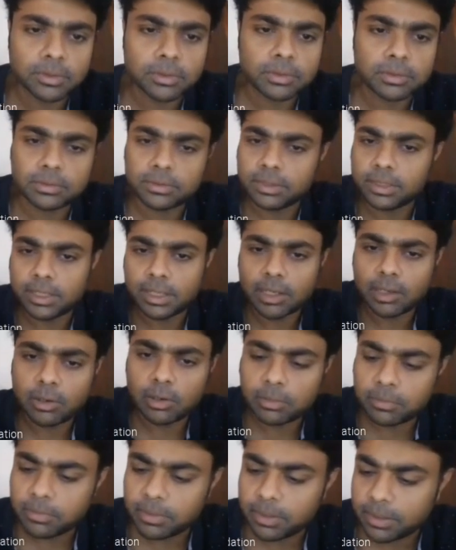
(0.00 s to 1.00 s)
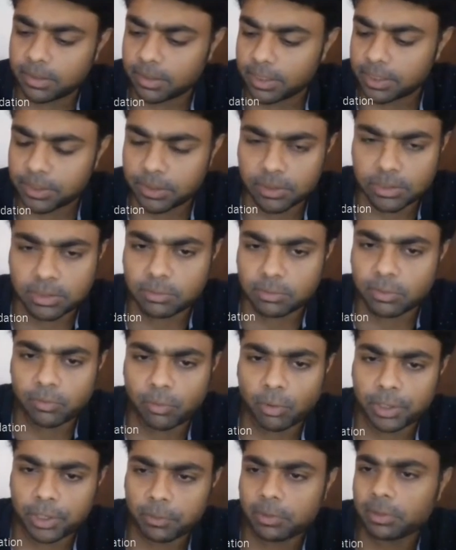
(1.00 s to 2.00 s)
So the allotment ratio is
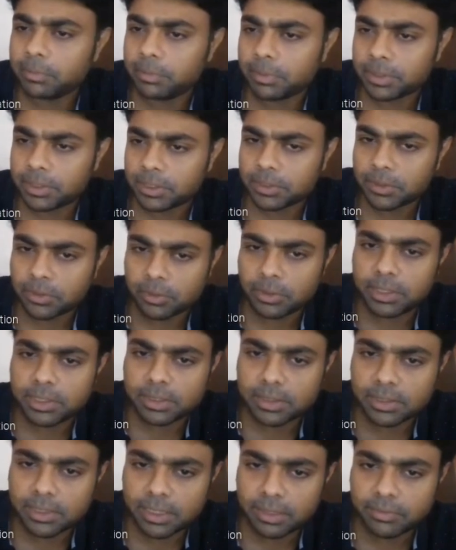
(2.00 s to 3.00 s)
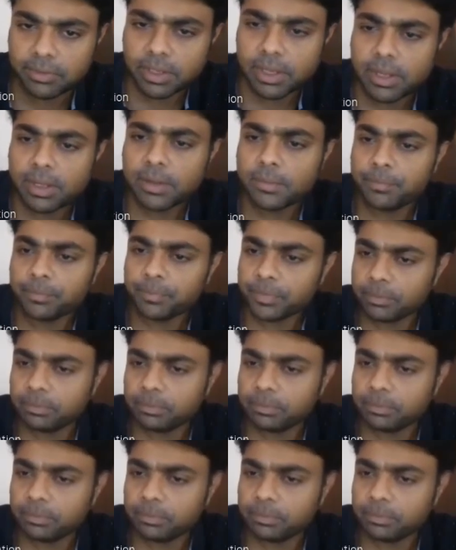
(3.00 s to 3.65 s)
about 41%. So he's received